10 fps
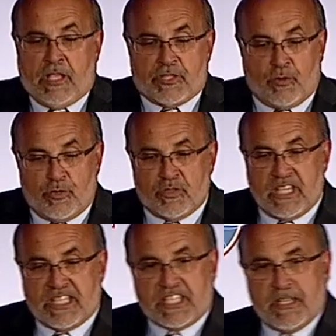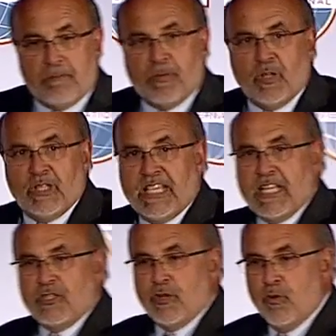So using simple
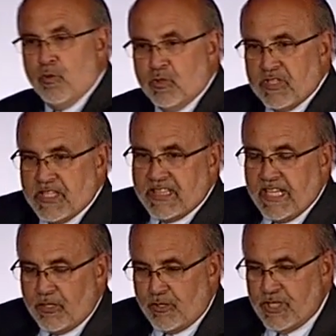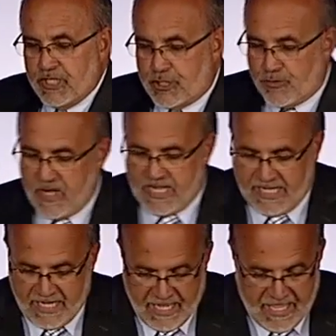lean tools that they learned in
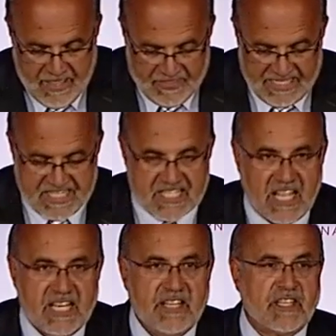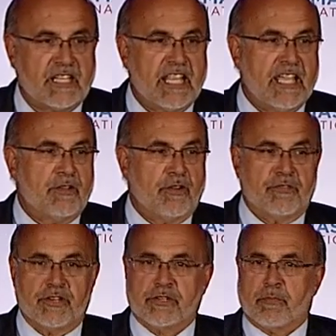training, they studied the layout
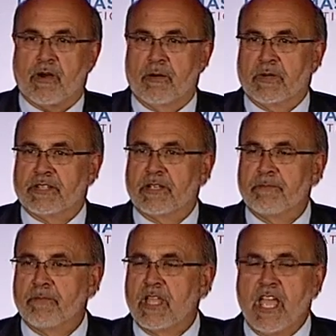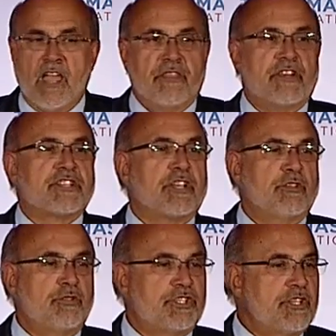of their department. Their
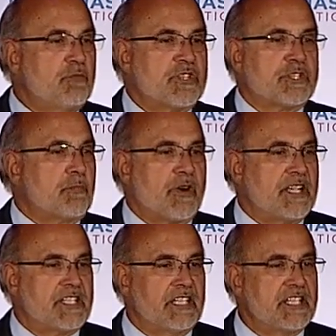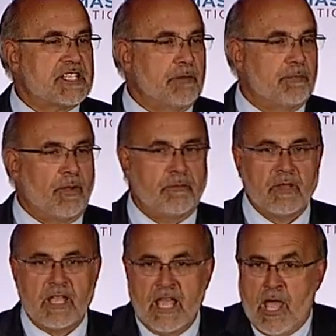solution was surprisingly simple.
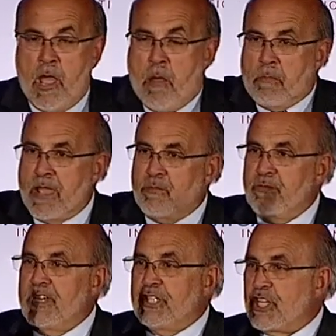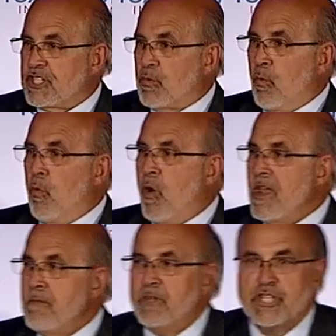By moving just
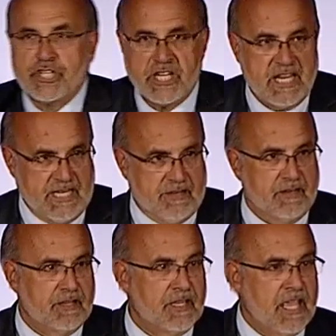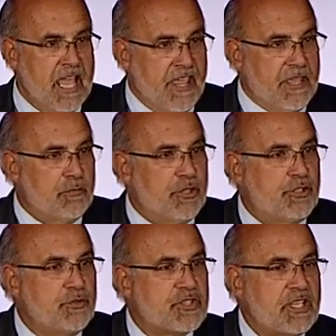one machine, they
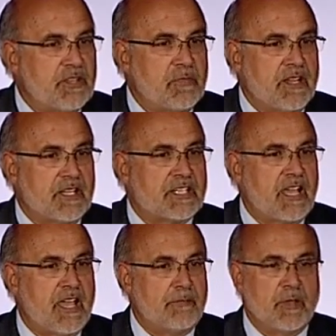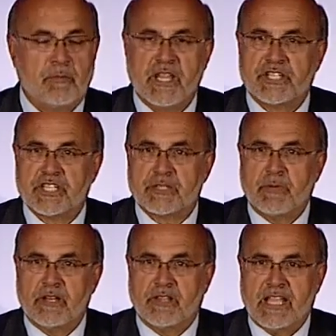reduced the amount of time the patient
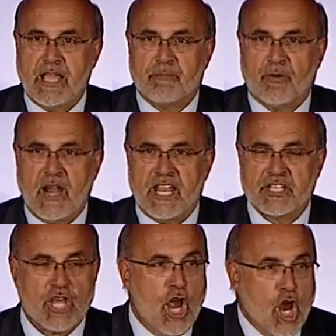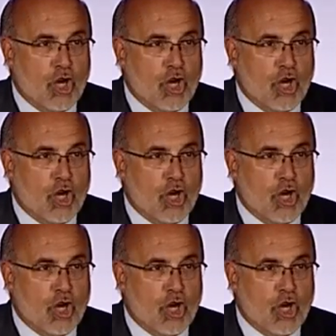spent on the apparatus,